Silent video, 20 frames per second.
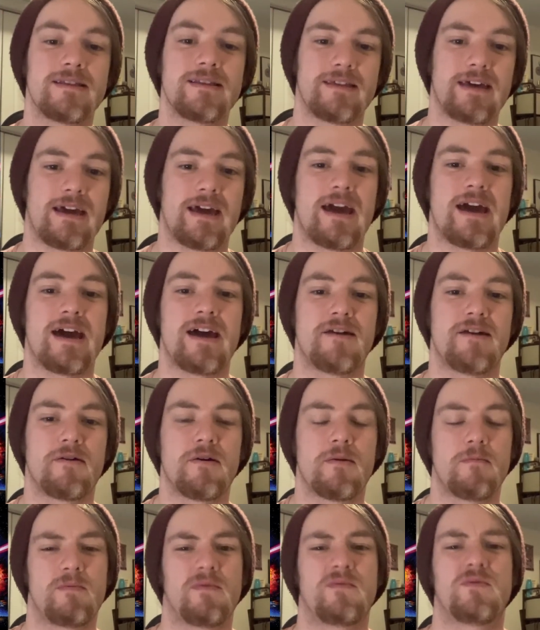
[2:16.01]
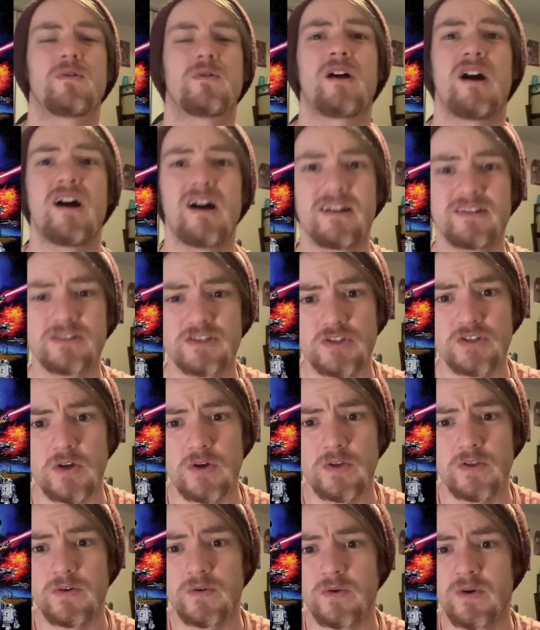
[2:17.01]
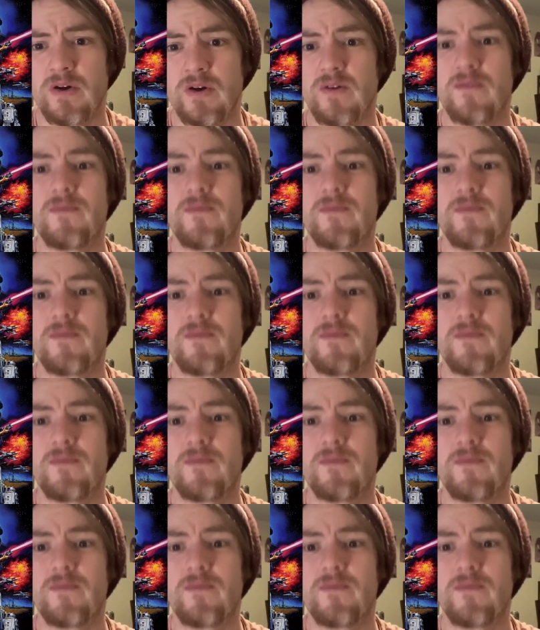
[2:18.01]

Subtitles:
they had before Han Solo